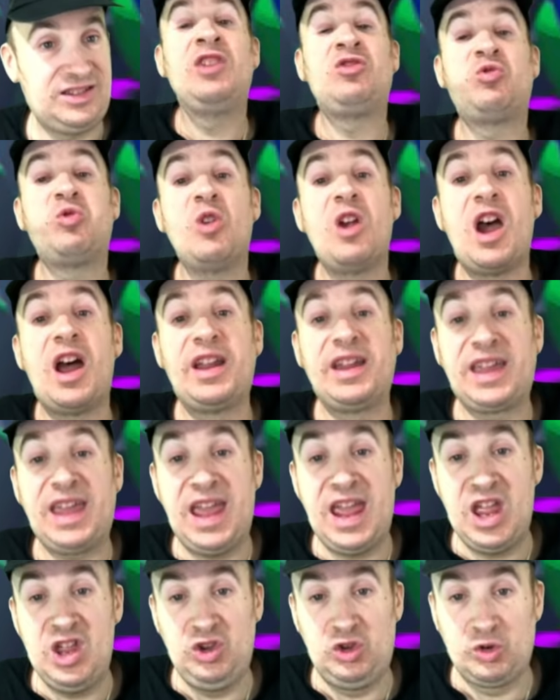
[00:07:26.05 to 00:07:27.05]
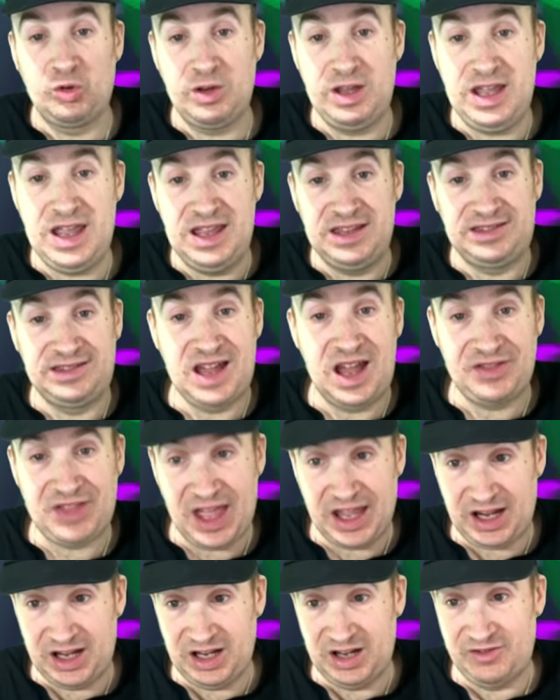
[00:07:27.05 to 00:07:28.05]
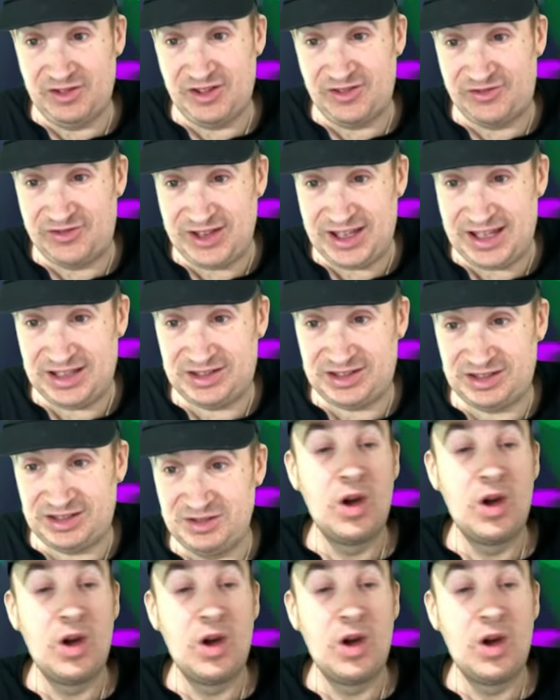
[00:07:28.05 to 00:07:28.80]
Histrionic Injury is not that good of a feat.